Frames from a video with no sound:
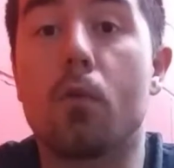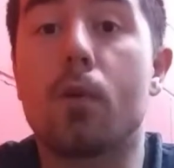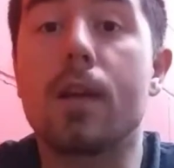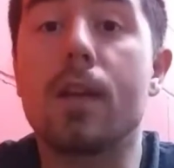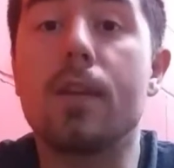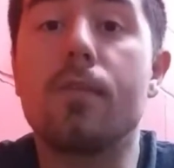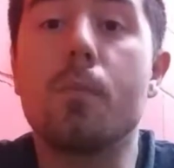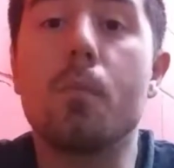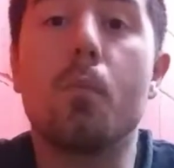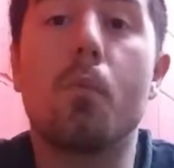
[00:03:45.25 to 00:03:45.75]
Or
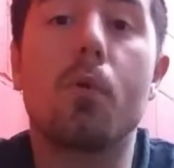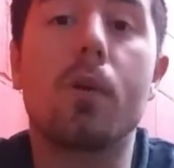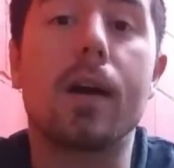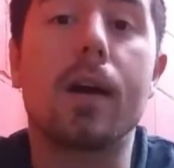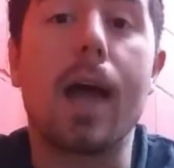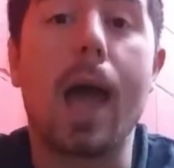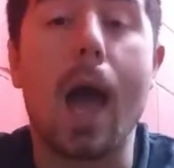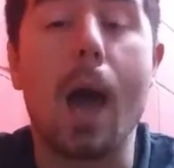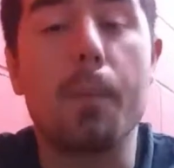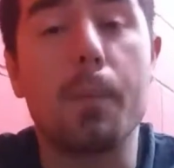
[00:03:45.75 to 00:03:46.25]
even more
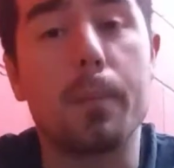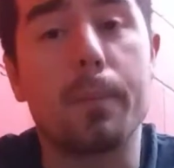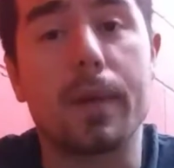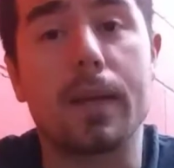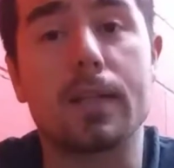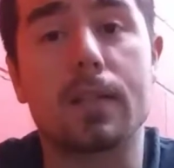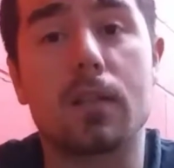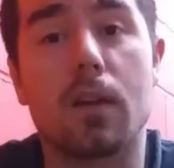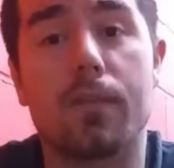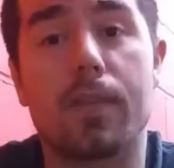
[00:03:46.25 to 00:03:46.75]

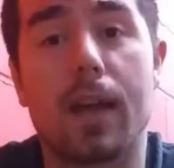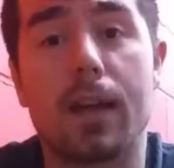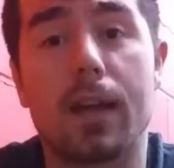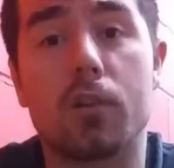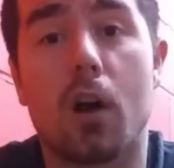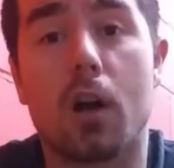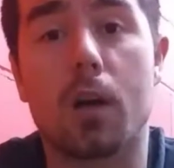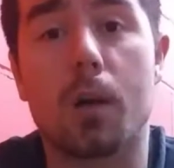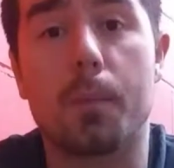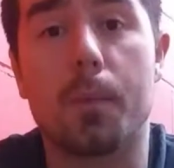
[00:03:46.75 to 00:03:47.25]
habit-based stuff that I
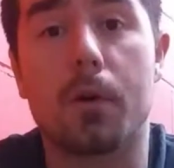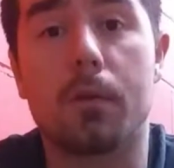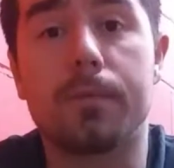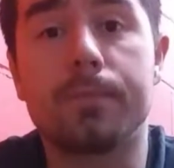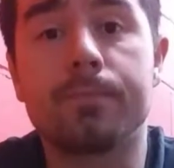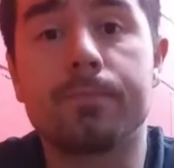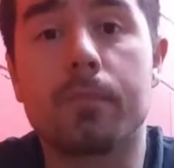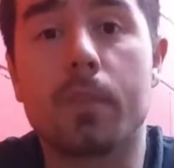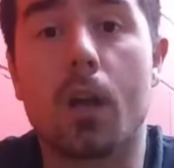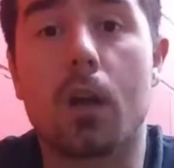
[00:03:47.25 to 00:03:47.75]
talk about
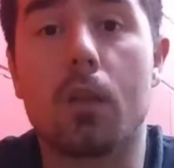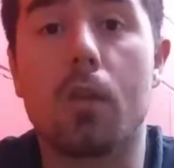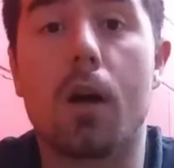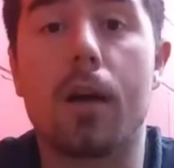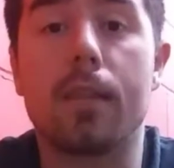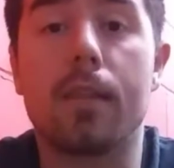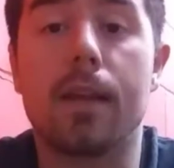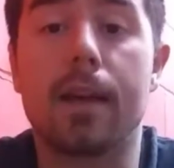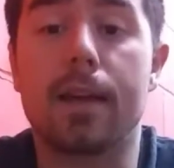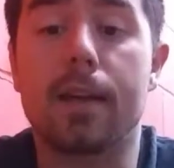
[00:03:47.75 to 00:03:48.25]
a
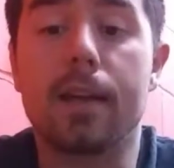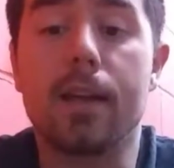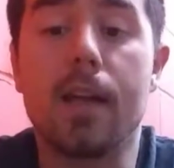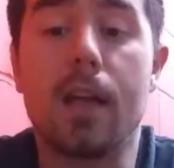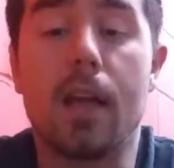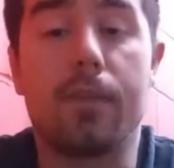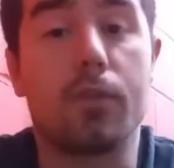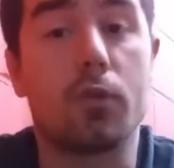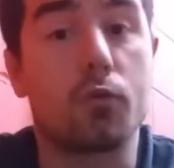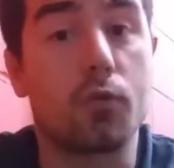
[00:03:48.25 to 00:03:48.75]
lot, like
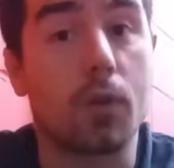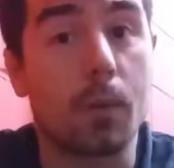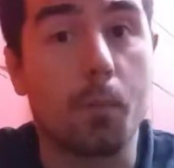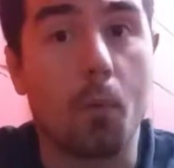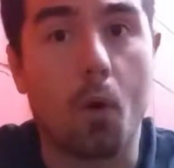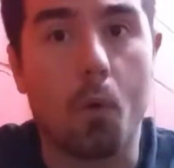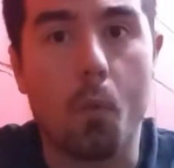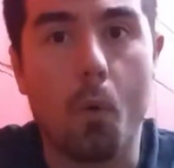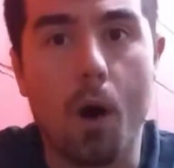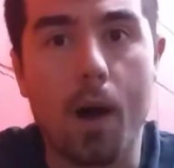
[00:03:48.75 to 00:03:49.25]
if you drink
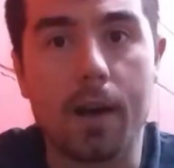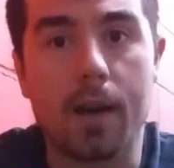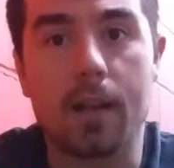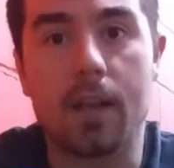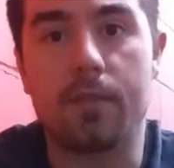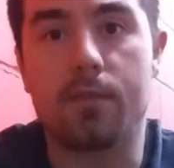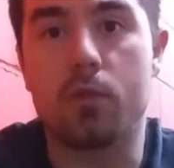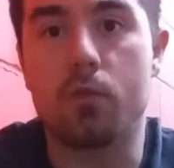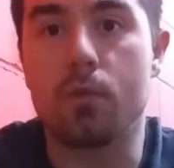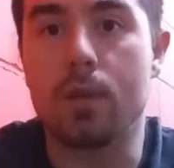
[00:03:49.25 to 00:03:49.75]
more water,
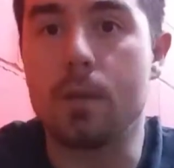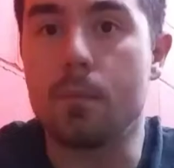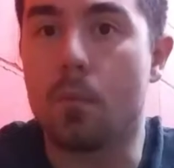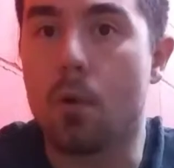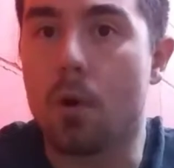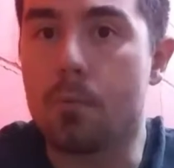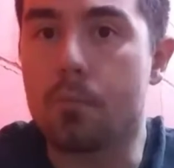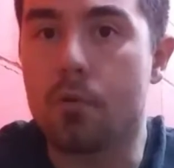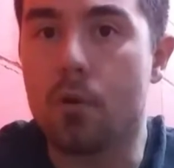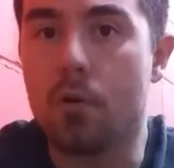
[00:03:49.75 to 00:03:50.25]
if you eat
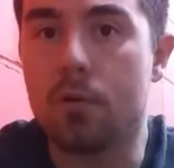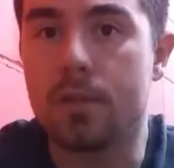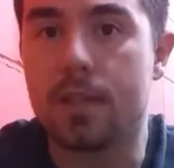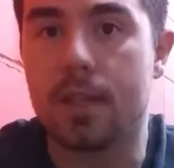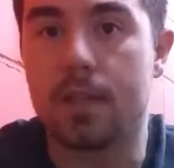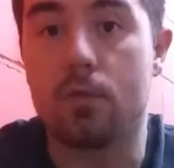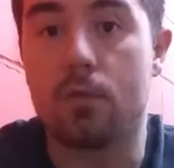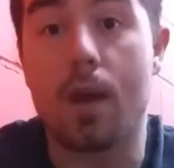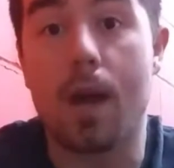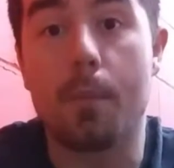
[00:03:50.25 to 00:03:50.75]
more
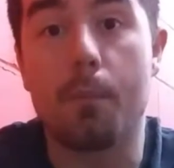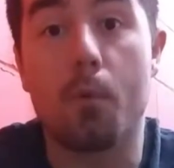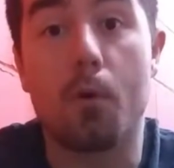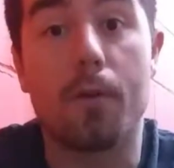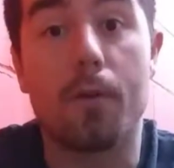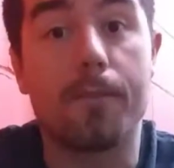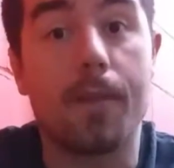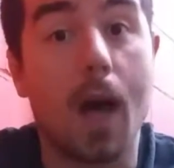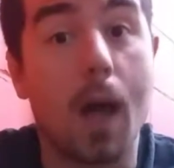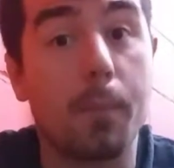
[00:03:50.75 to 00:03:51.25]
protein, you have
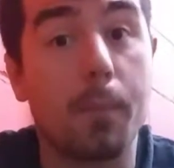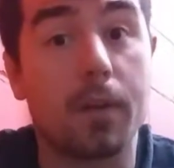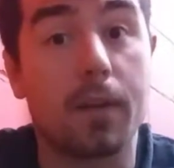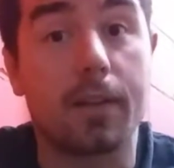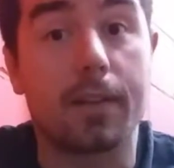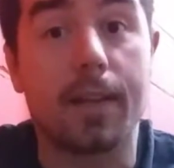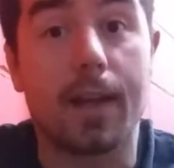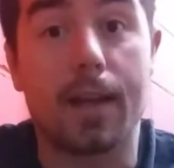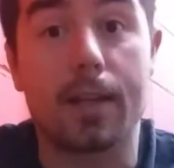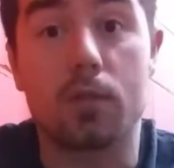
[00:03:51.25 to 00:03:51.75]
more fiber in
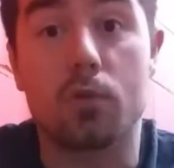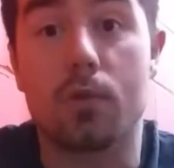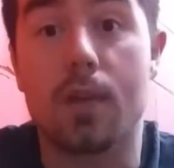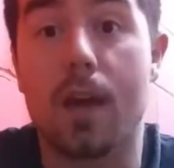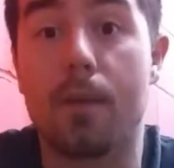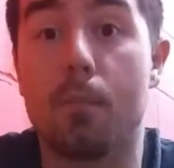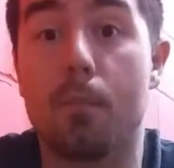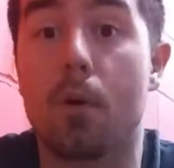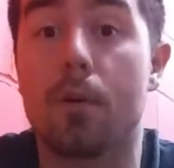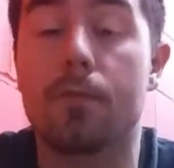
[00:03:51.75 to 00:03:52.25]
your diet, so you
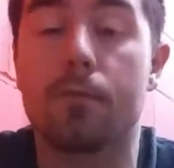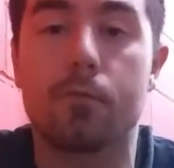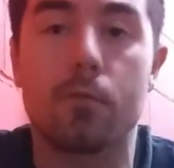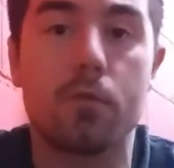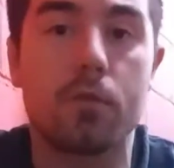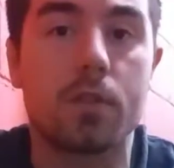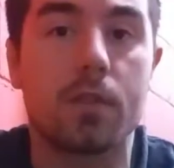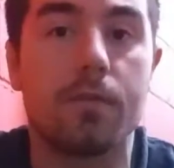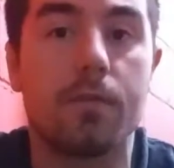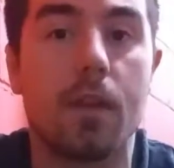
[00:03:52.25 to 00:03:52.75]
have more
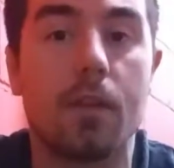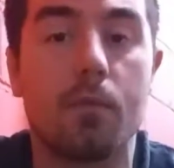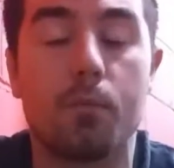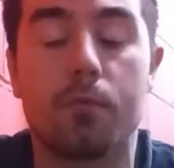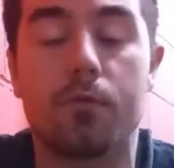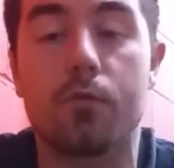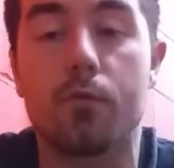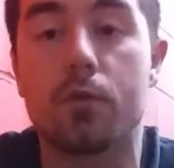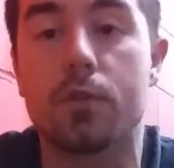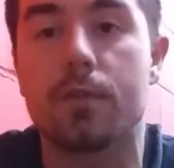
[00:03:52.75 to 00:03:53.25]
fruits
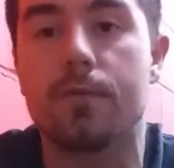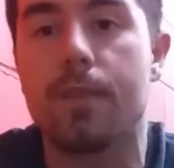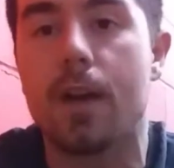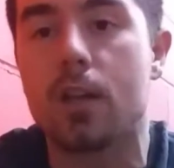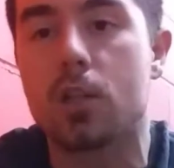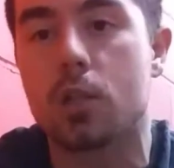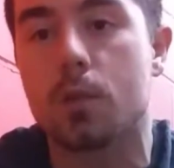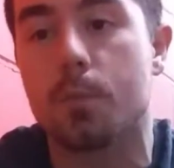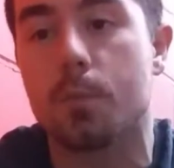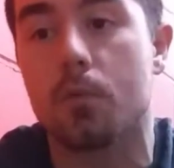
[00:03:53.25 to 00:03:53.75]
and
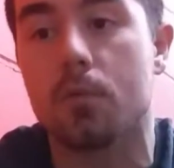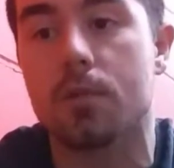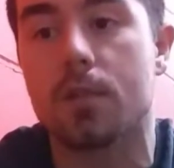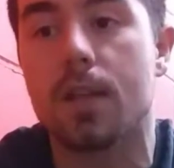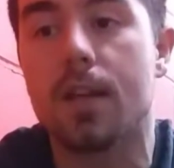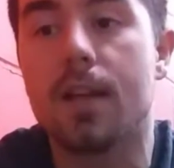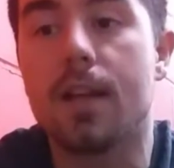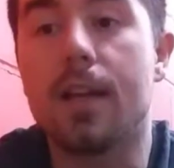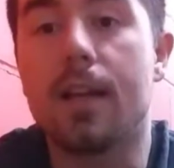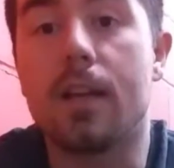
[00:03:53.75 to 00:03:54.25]
vegetables,
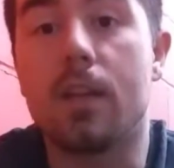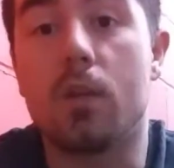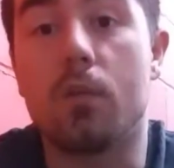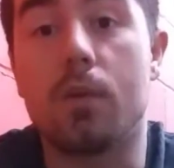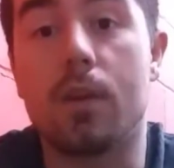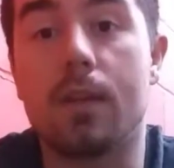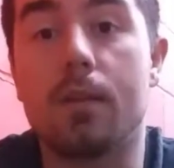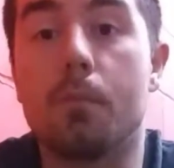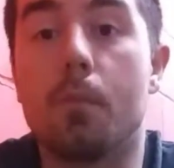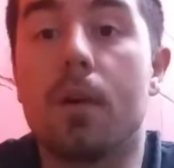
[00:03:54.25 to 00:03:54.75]
you
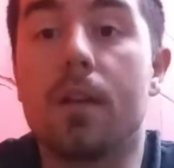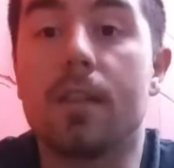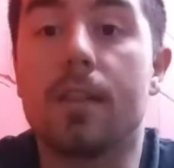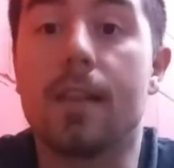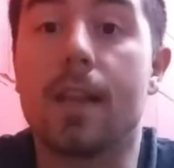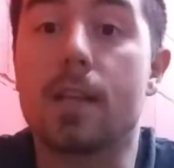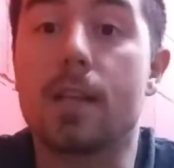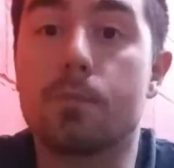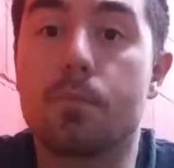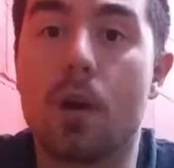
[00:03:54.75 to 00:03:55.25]
eat
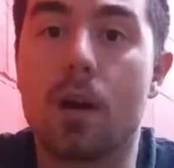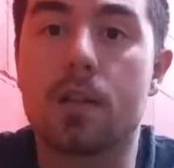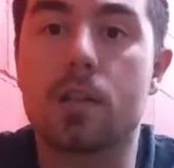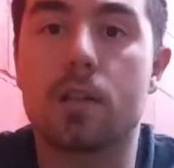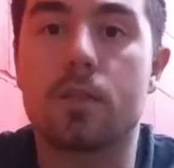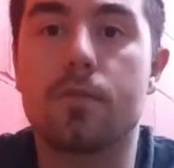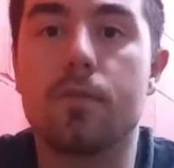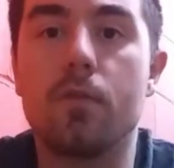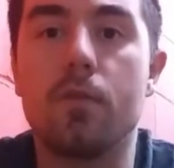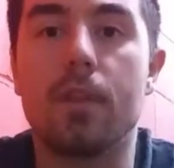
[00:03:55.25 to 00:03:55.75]
less
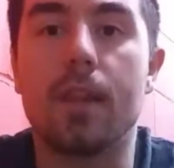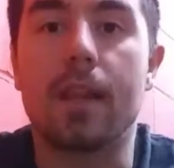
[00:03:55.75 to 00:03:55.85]
processed food.